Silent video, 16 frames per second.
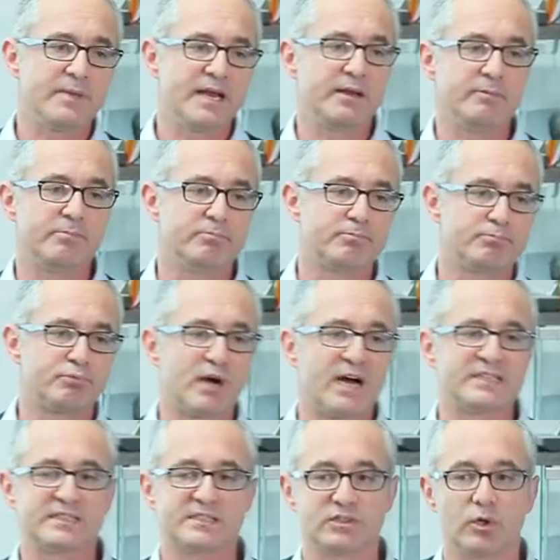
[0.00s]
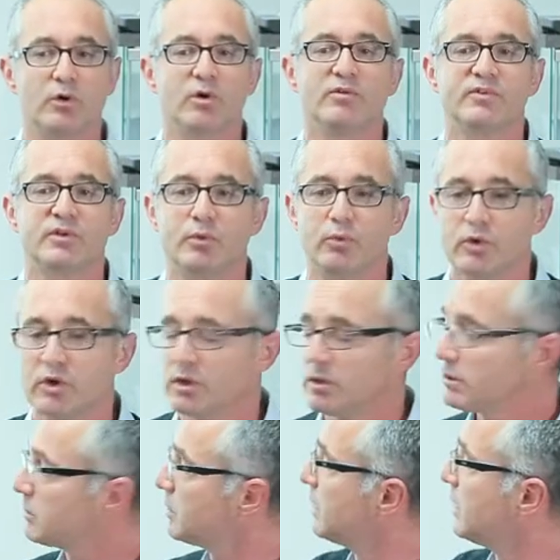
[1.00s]
many prizes all over the
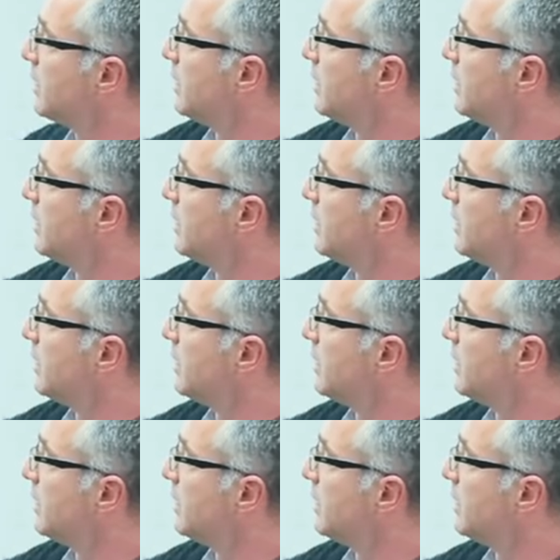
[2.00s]
world.